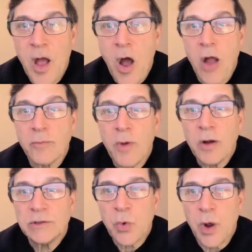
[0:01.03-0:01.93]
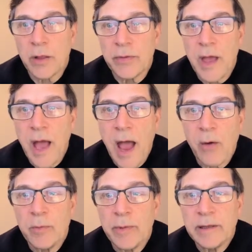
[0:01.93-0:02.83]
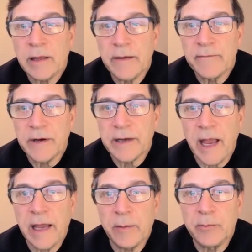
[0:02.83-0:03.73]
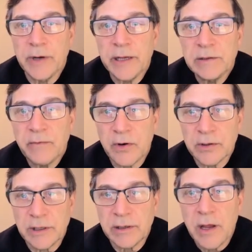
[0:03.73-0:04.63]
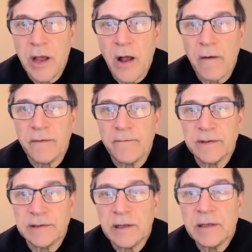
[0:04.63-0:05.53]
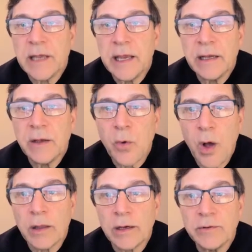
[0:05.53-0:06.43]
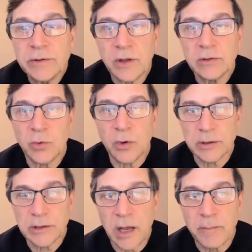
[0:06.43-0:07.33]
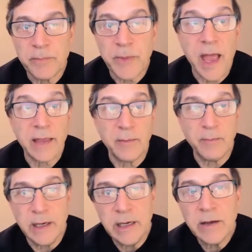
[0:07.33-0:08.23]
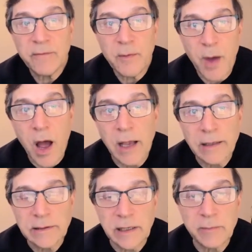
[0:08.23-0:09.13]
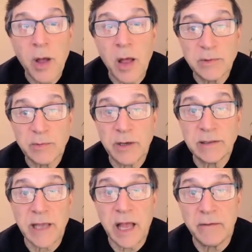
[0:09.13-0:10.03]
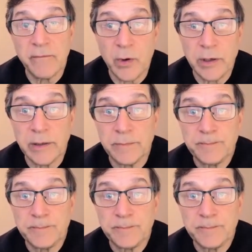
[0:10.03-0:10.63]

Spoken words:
On March 12th, I will be delivering an abridged version of the Facilitating Quality Results workshop at the Meeting of the Minds in Palm Springs, California.